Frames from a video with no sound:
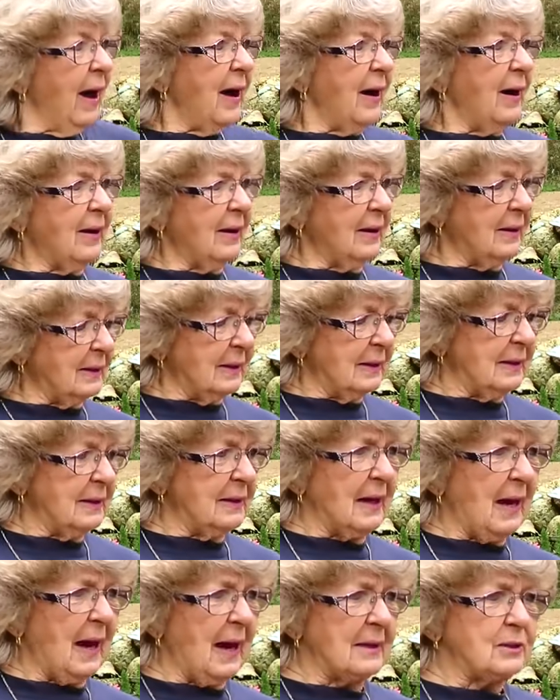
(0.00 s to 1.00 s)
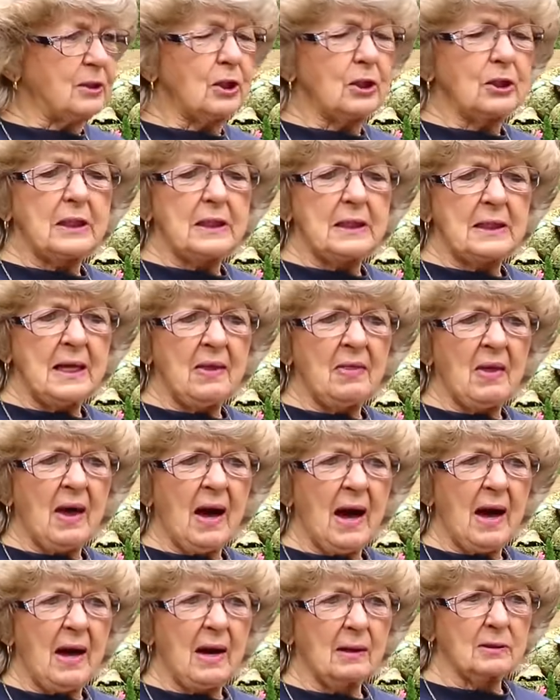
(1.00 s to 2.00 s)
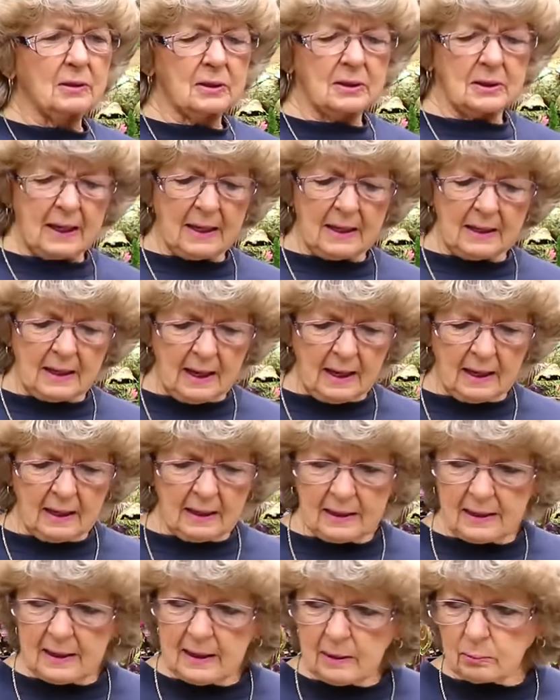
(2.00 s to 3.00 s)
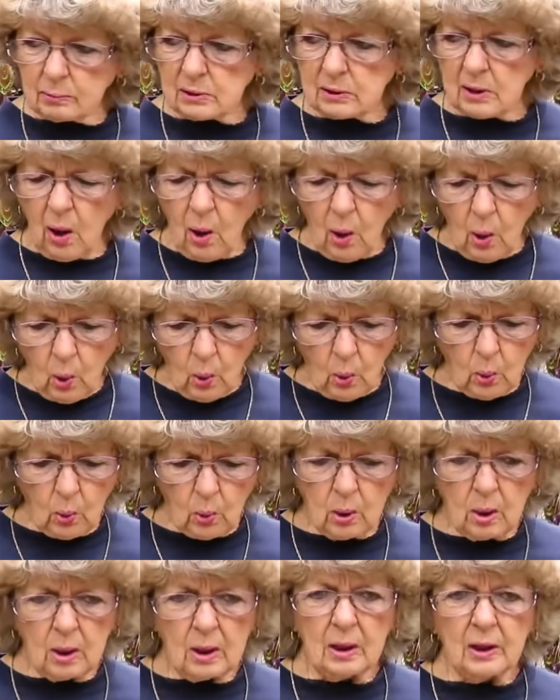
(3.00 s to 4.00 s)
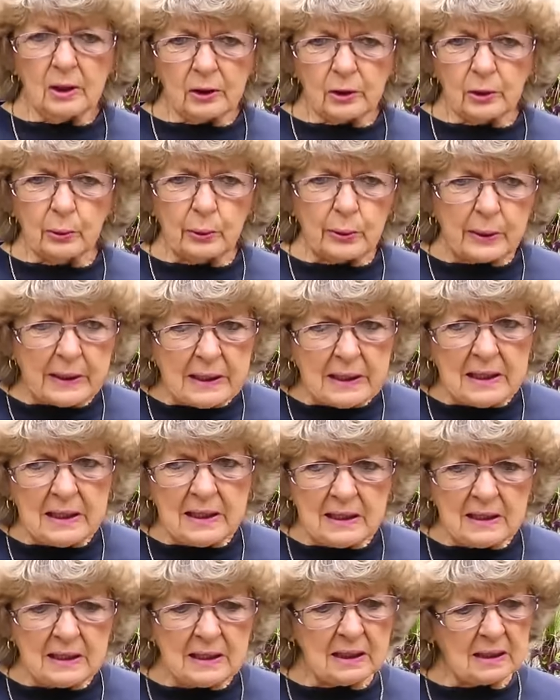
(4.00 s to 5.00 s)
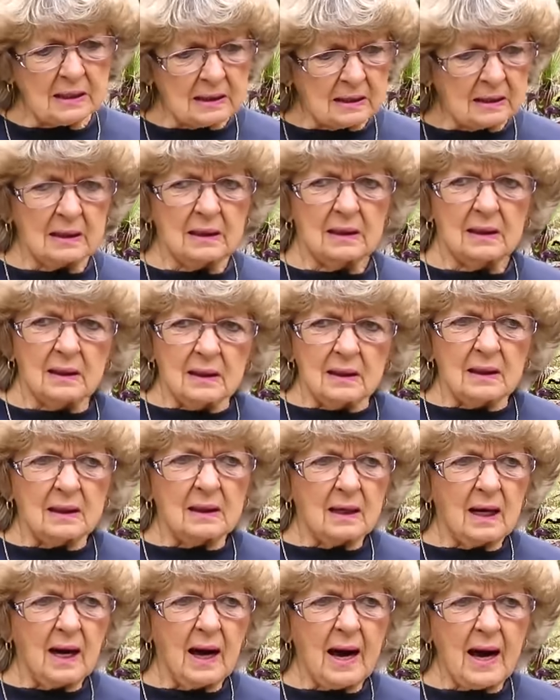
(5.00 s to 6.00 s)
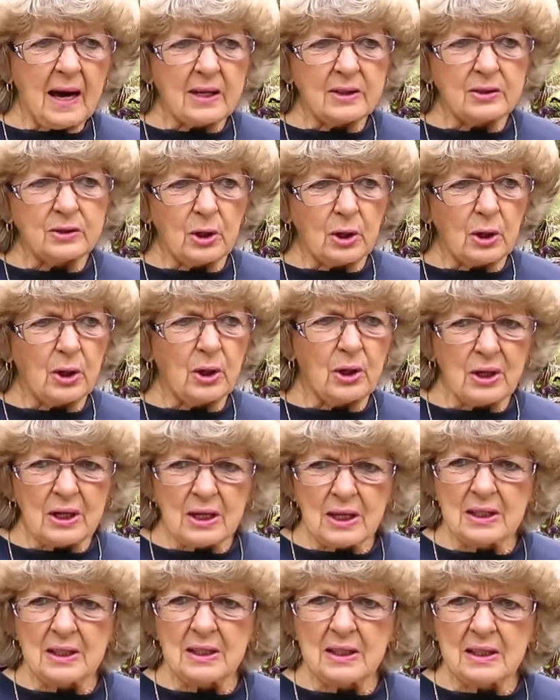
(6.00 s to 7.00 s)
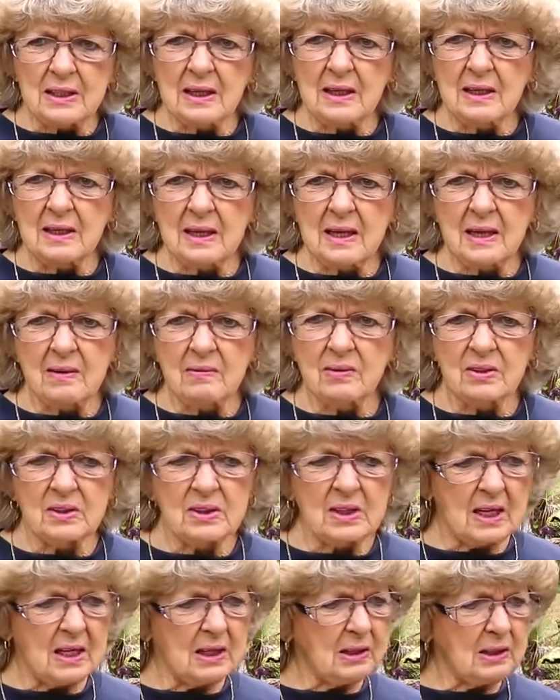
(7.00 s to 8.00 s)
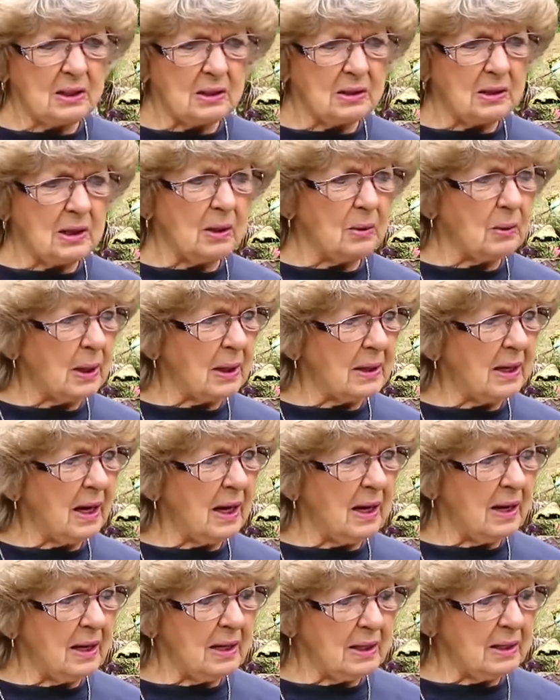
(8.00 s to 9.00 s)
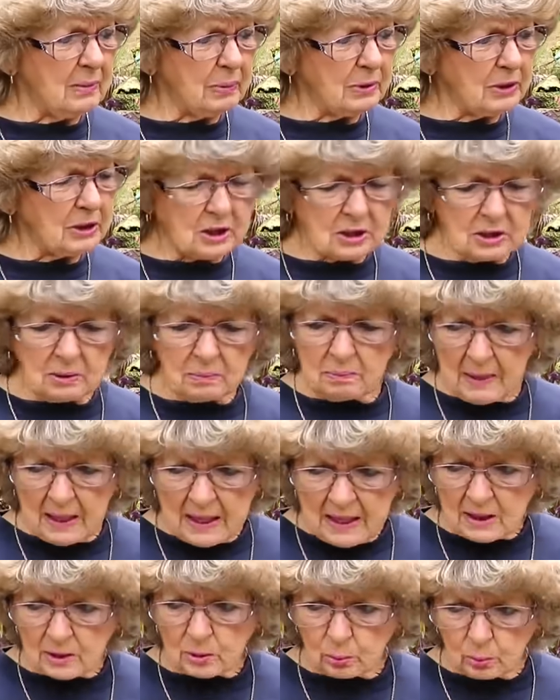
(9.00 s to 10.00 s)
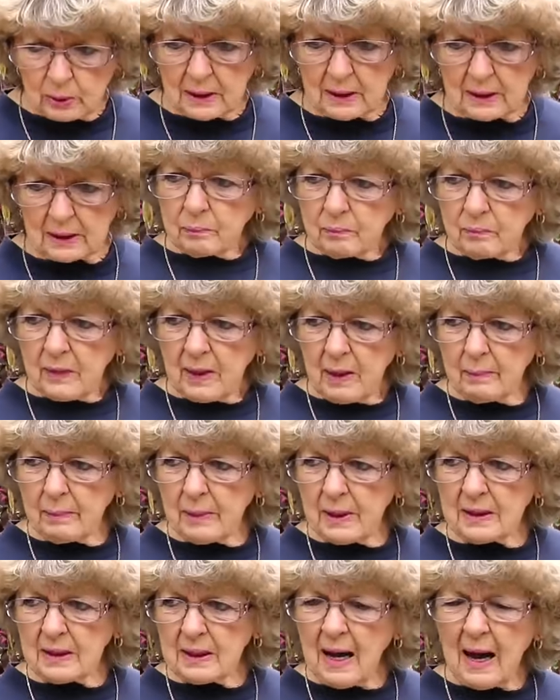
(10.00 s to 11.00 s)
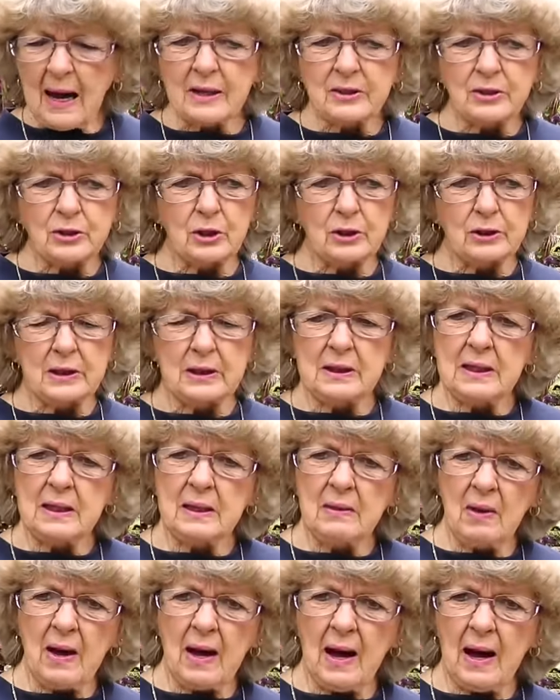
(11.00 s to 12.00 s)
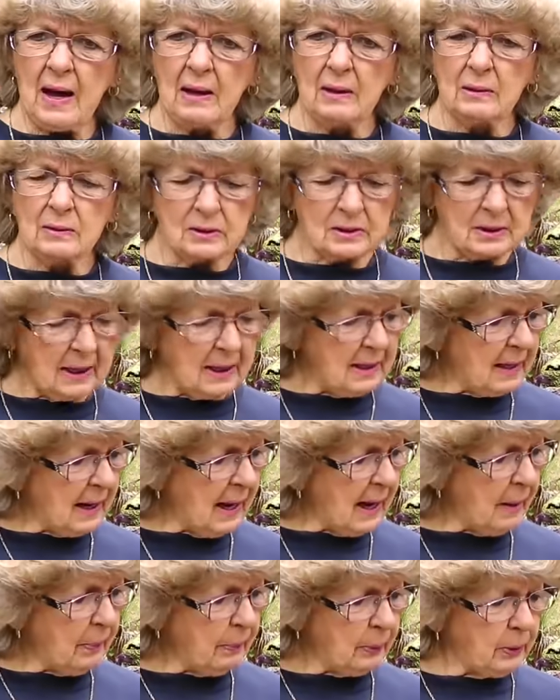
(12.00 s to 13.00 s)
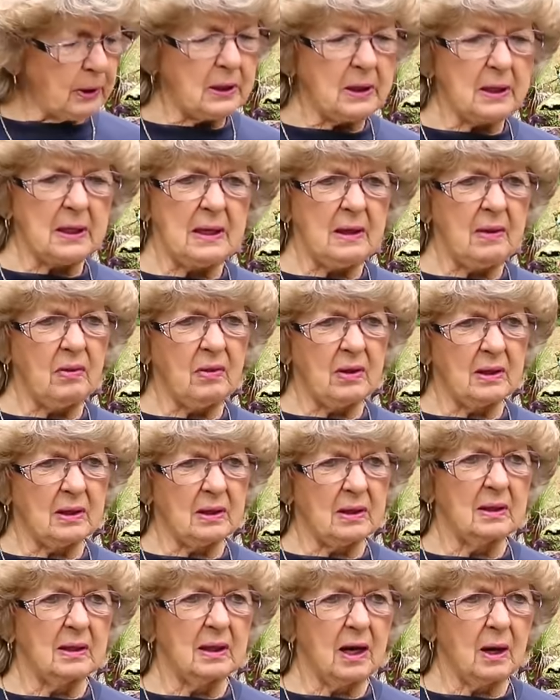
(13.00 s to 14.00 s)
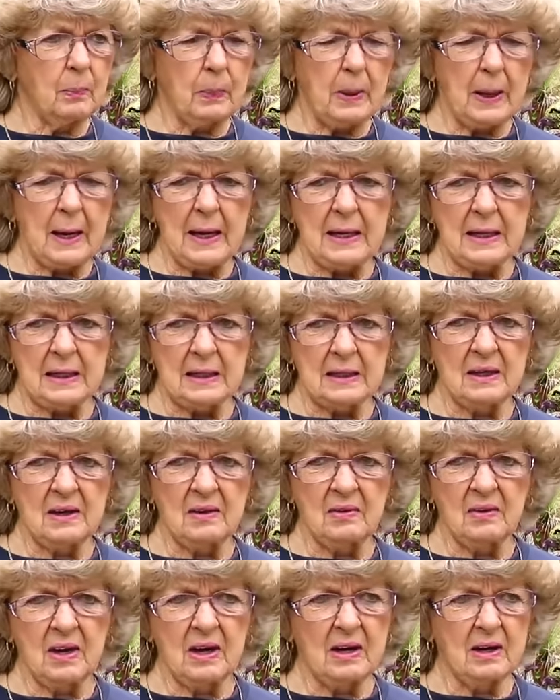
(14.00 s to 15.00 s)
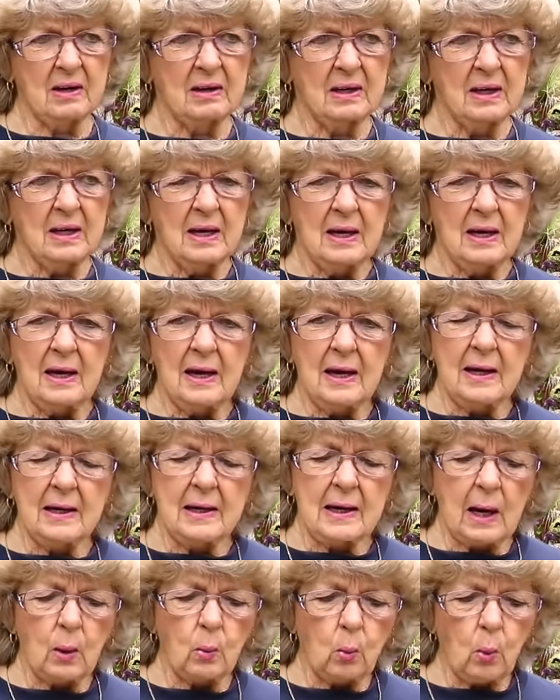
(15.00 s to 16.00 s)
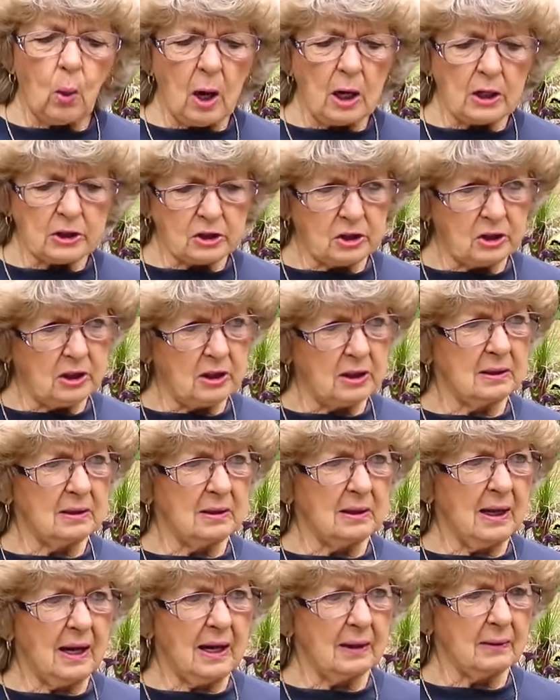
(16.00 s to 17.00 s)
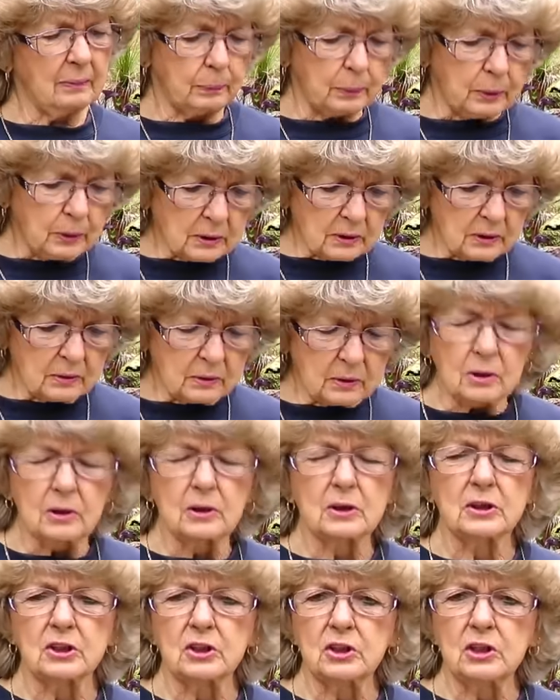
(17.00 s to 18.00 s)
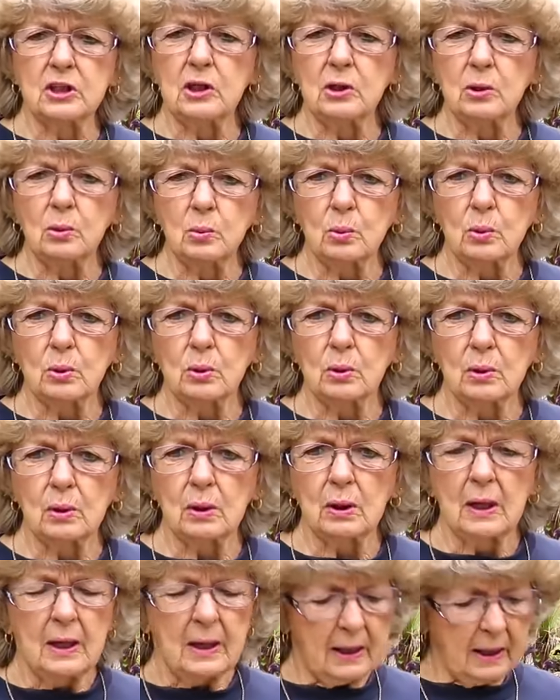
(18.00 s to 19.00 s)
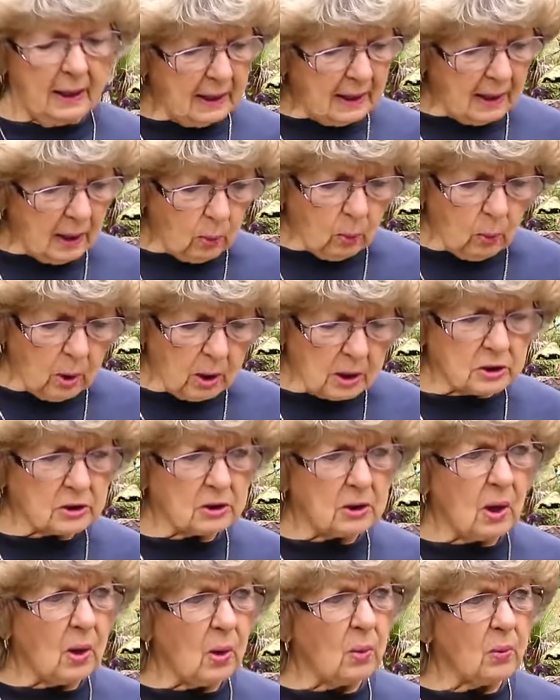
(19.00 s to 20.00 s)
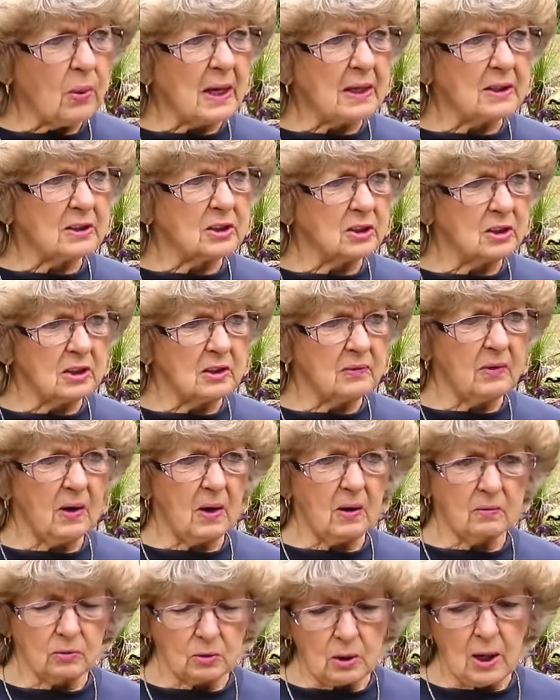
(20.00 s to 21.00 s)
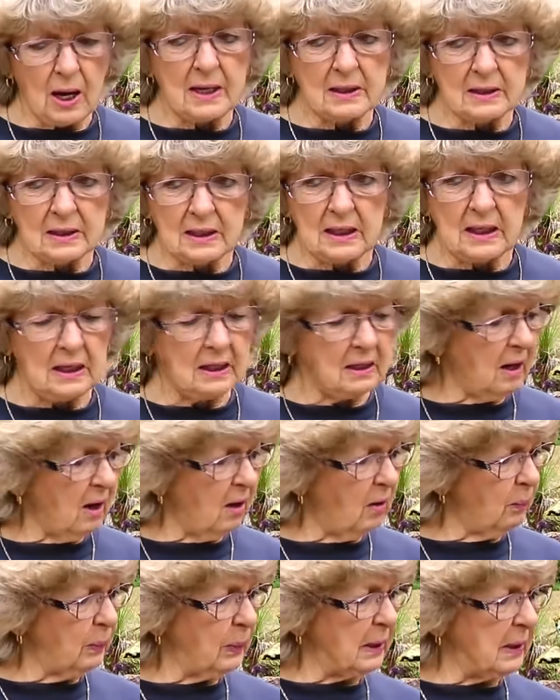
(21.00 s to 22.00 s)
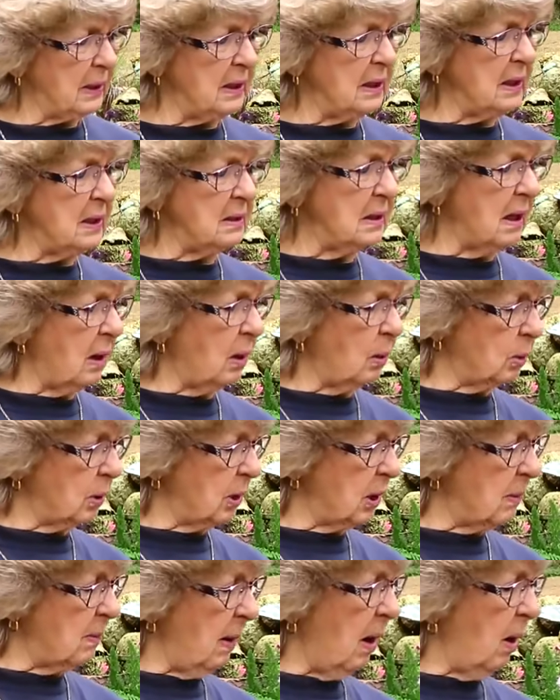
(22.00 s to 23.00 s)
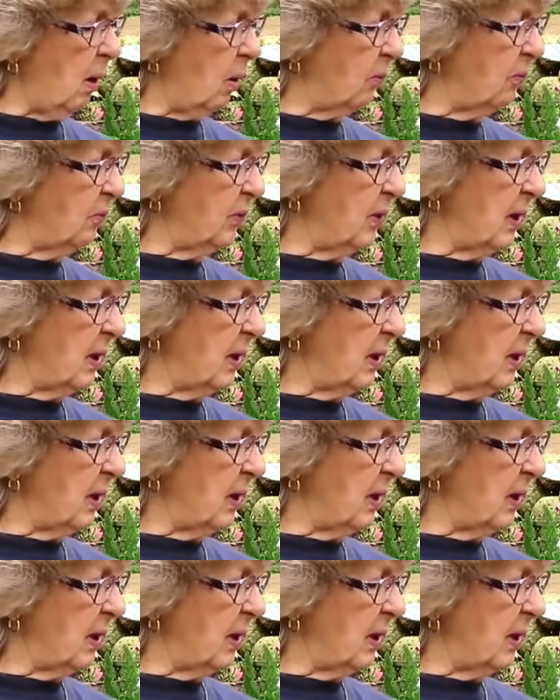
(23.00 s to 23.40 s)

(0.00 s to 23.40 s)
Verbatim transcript: uh, I took it in the house and I it was all green and had dirt in it and everything, you know. I, I, it was just a mess, really. But I took it in the house and I put it in the a pan in there and I washed it. I put, took a steel wool and I washed all that stuff off. Tried to get it off, but it didn't all come off.